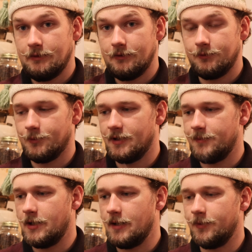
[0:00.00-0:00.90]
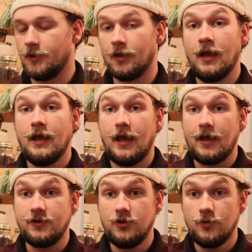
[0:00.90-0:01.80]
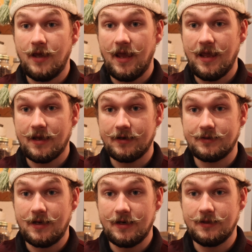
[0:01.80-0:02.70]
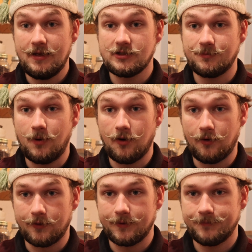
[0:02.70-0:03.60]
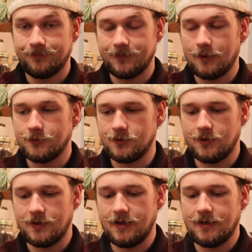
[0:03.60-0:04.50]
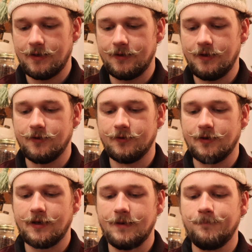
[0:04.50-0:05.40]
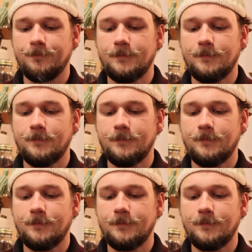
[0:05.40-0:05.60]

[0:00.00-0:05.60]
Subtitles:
it's pretty popular. And you can take these apart. I was looking at it the other night.